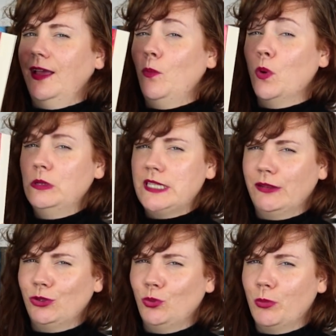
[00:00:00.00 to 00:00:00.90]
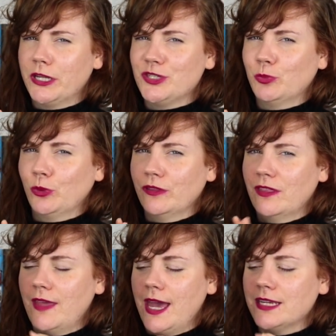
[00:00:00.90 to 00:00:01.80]
won't tell you much more
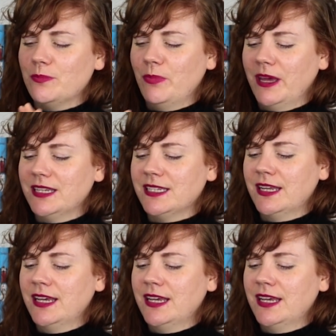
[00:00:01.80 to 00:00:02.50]
than that, but